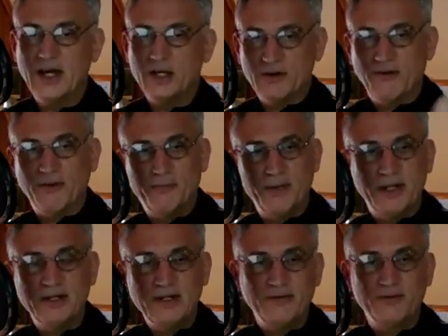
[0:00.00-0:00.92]
you have a
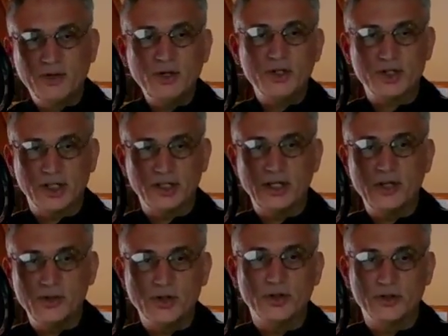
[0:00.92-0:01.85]
big enough cushion that
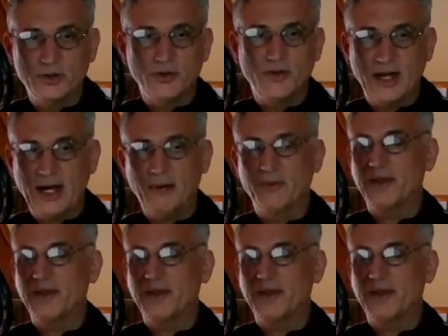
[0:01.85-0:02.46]
you could do that